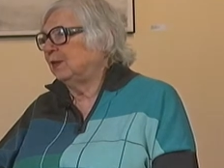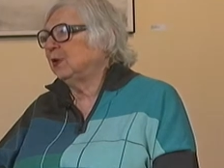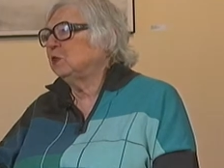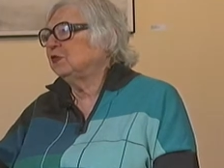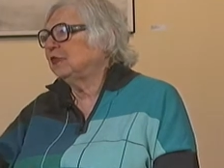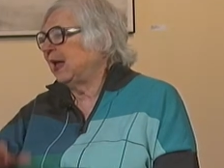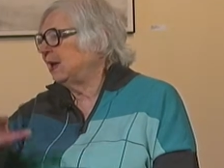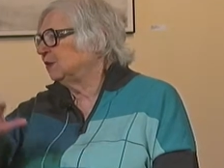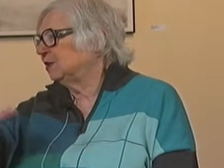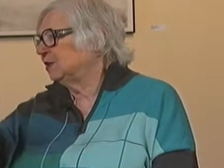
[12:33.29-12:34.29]
there were
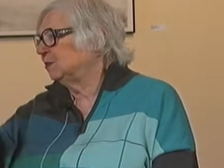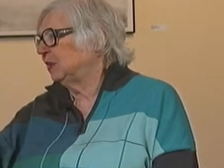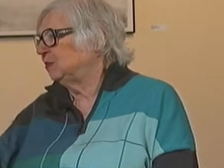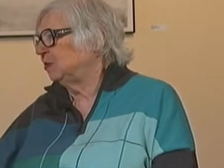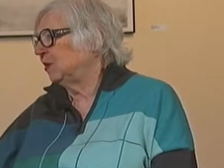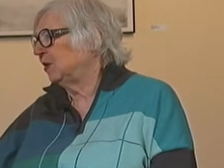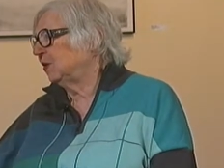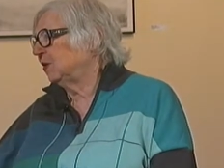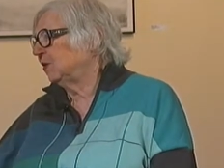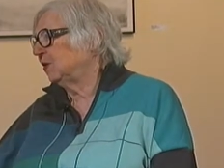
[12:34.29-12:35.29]
thousands of people mm.
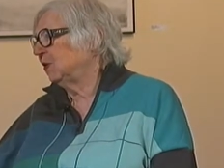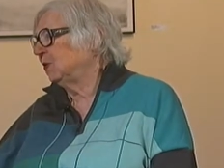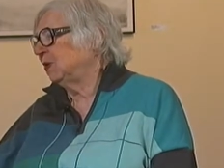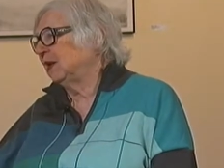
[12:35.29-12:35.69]
there, you know,